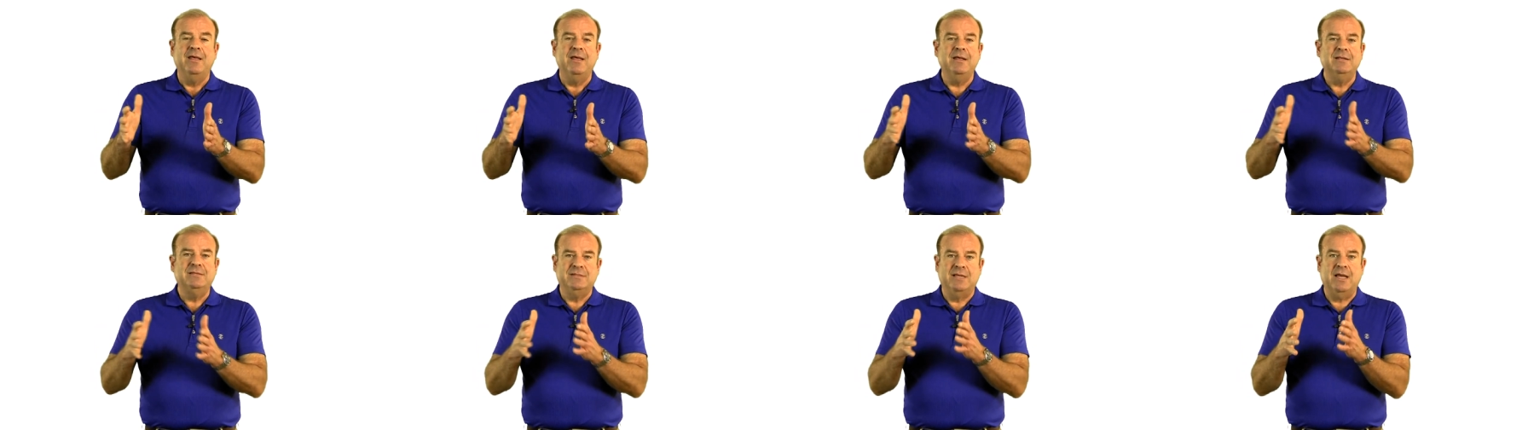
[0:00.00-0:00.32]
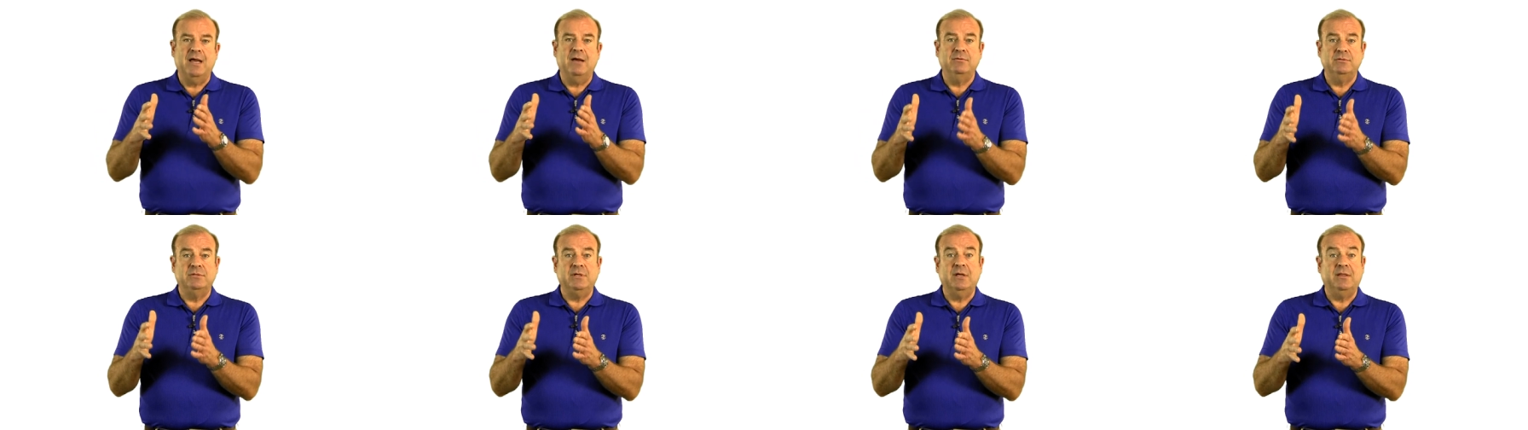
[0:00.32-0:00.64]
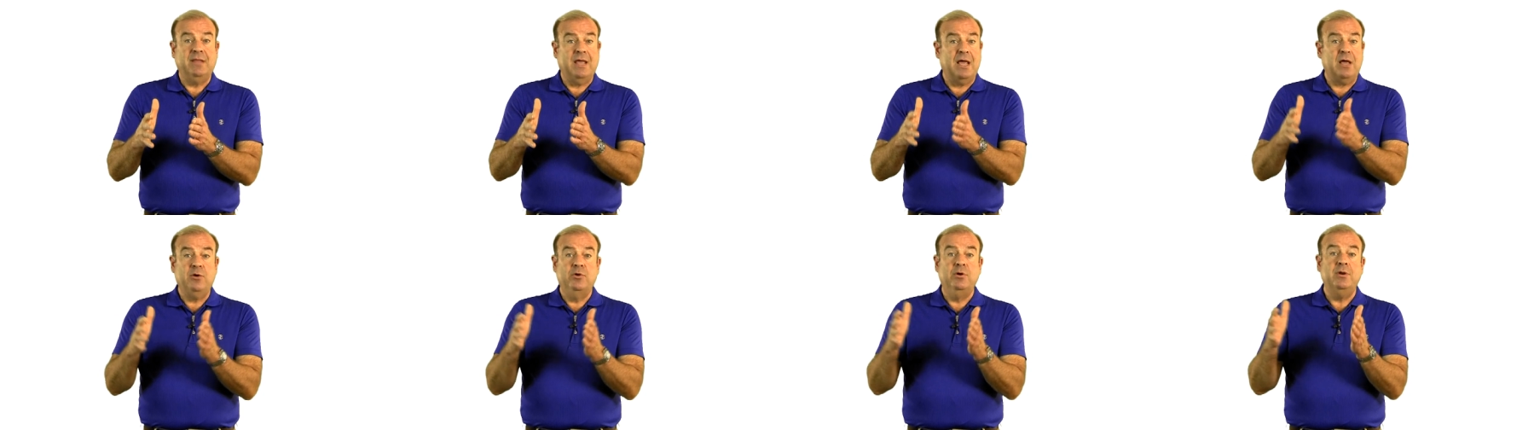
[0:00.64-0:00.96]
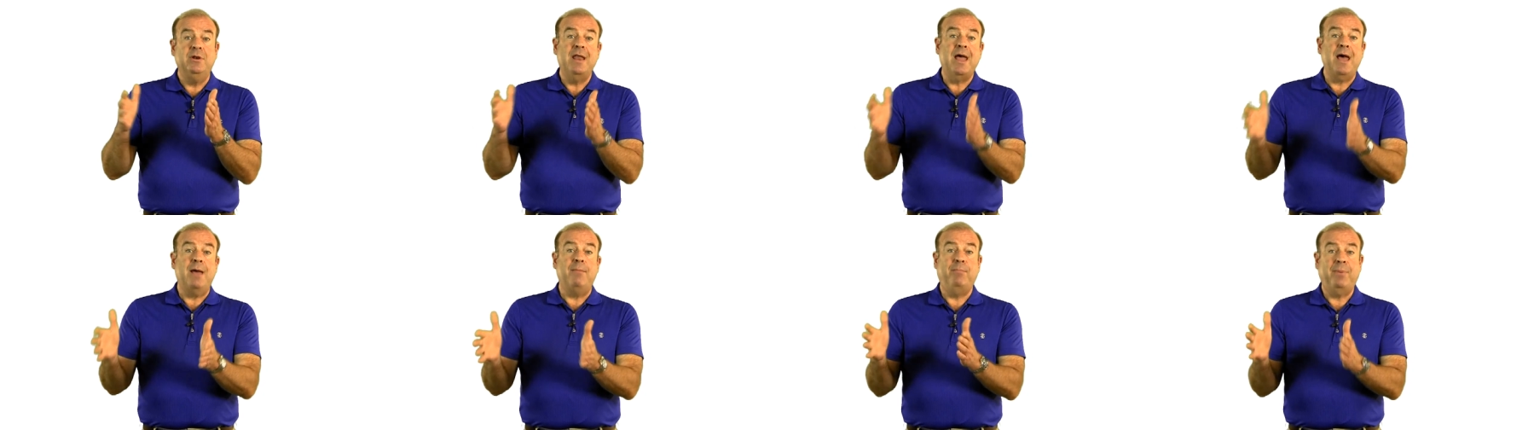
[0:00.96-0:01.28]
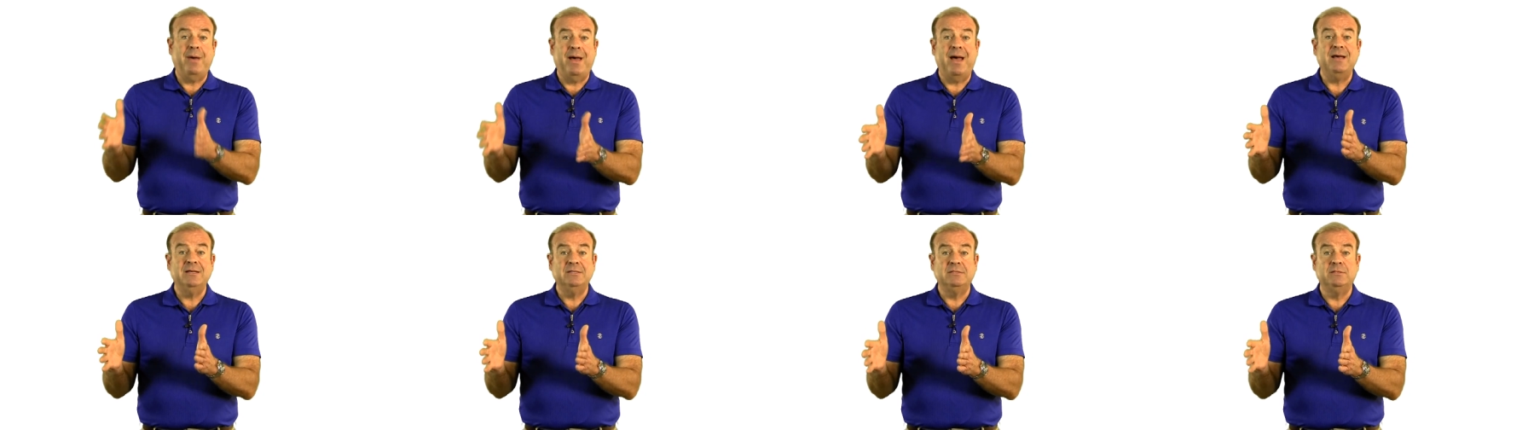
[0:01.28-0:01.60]
it sounds like that could
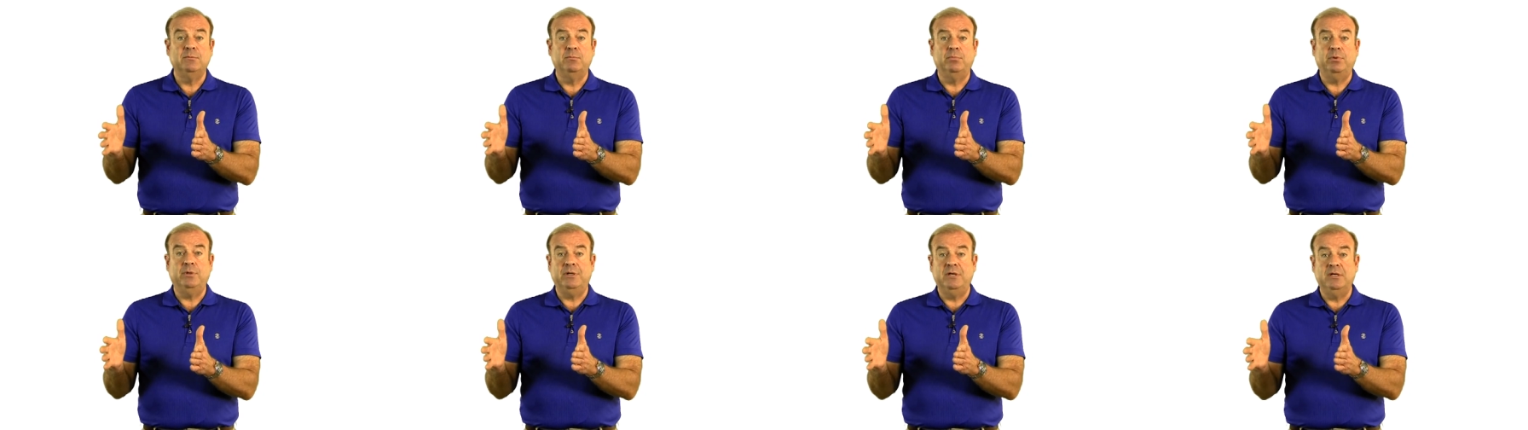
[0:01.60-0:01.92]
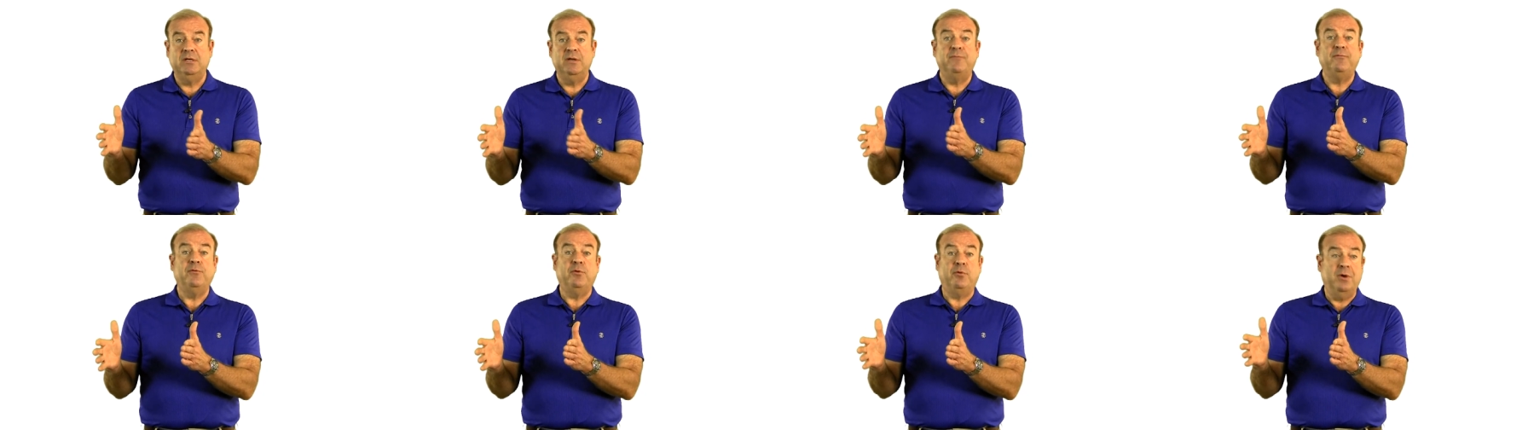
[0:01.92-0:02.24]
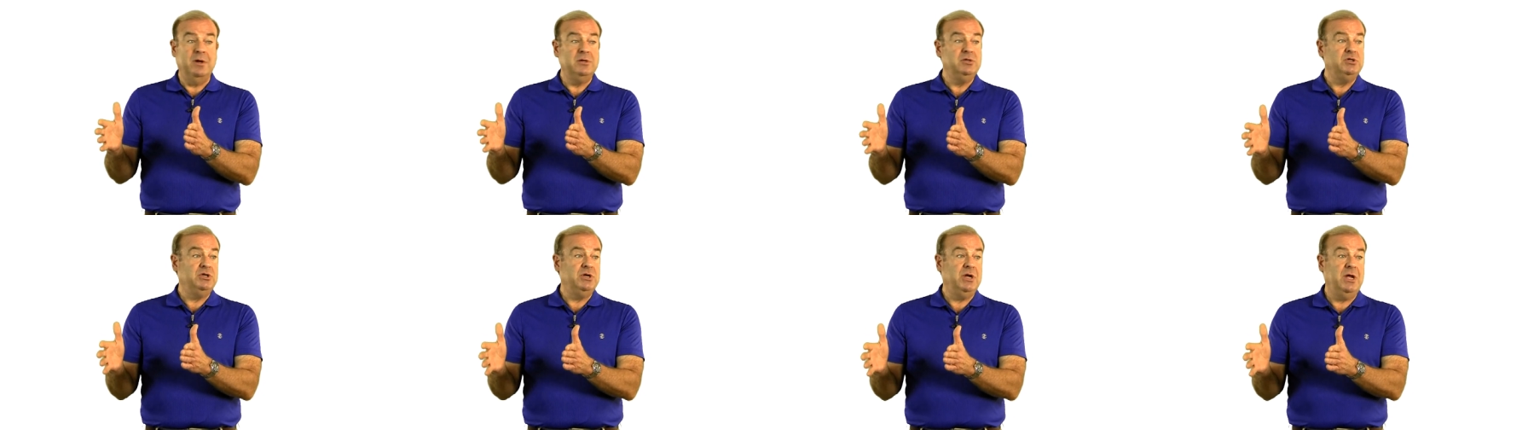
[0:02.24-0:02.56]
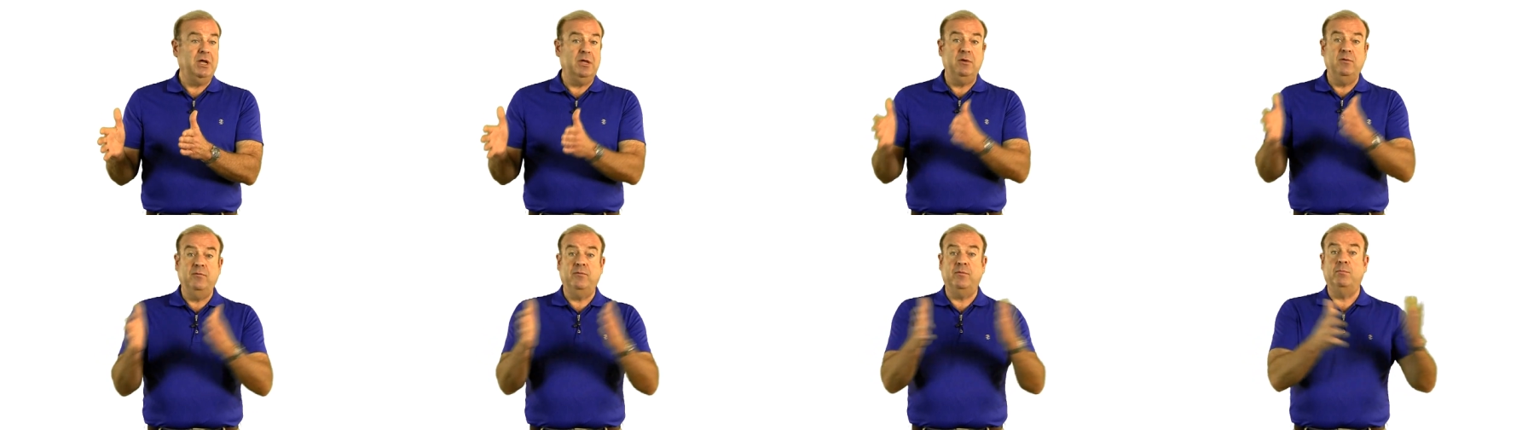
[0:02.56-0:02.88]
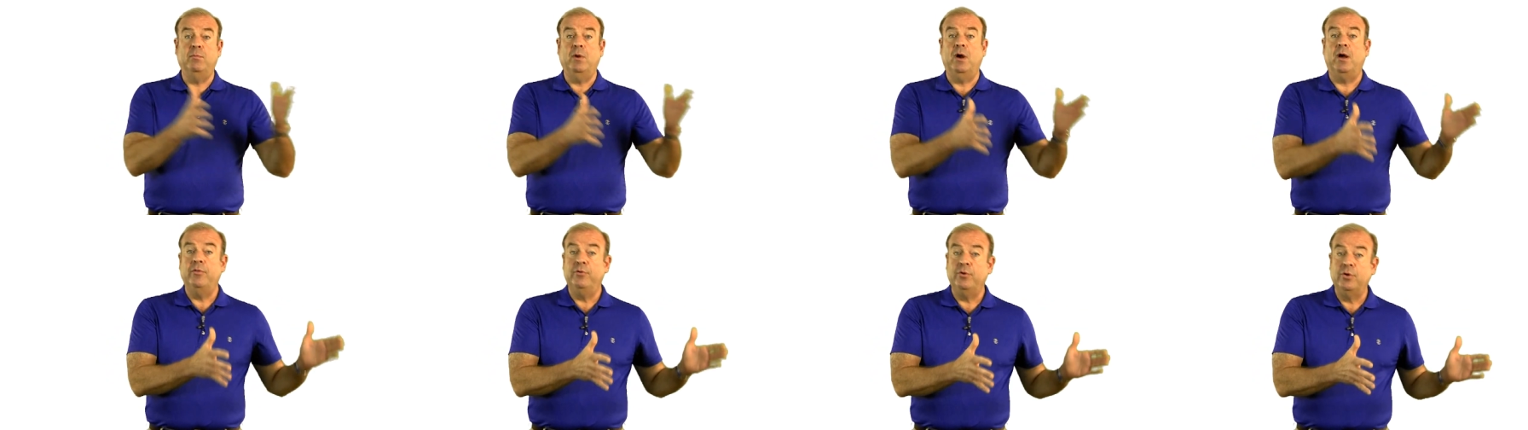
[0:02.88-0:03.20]
not possibly differentiate you
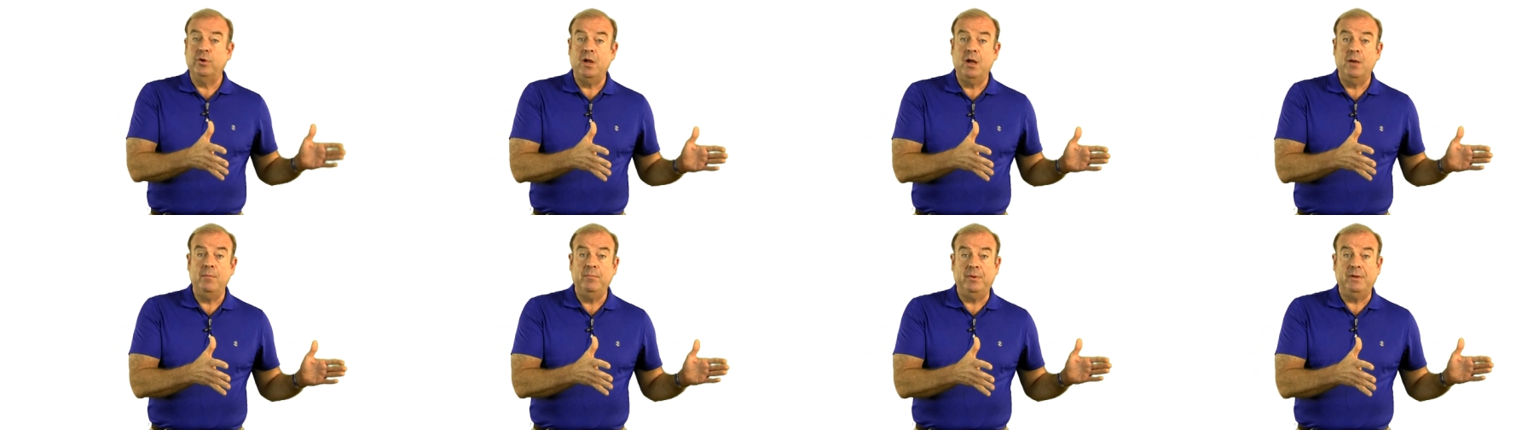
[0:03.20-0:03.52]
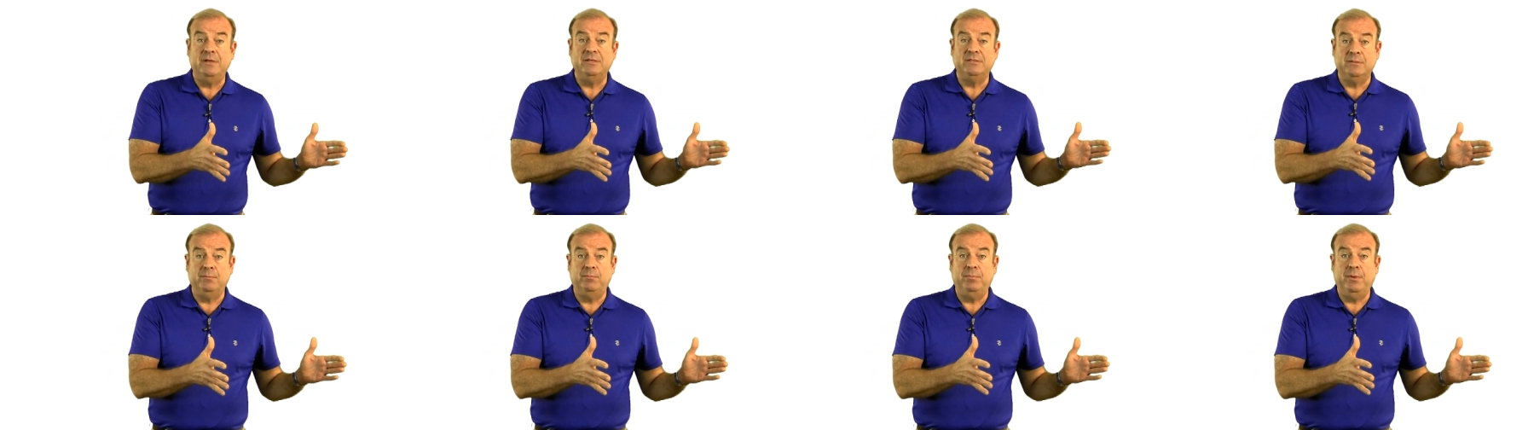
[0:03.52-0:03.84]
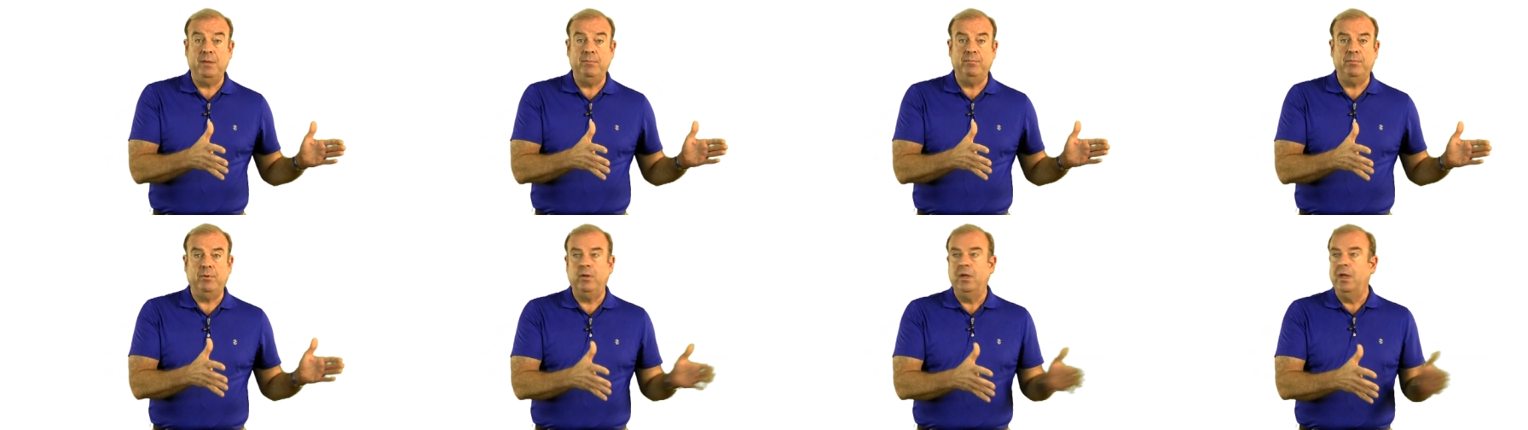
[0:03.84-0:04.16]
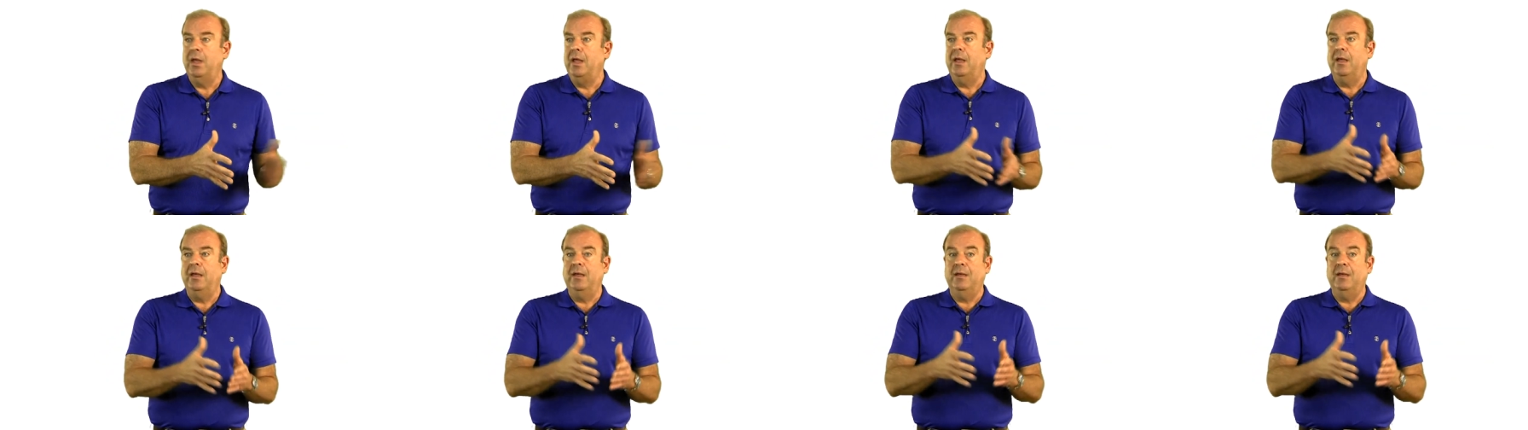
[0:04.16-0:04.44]
from other companies and people,